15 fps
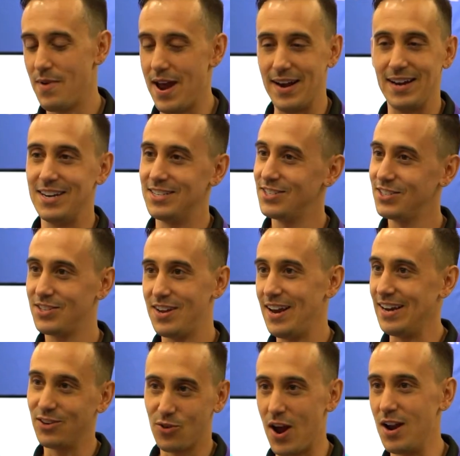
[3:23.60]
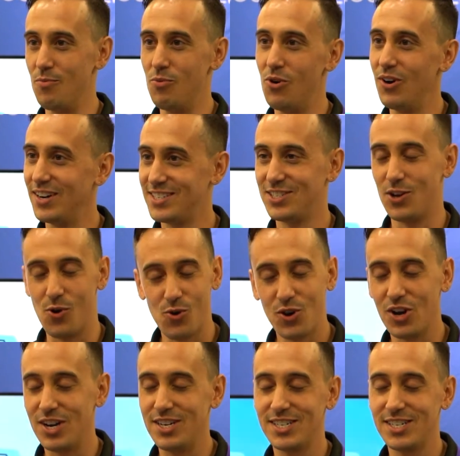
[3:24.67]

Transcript: man, it is incredible. It's so good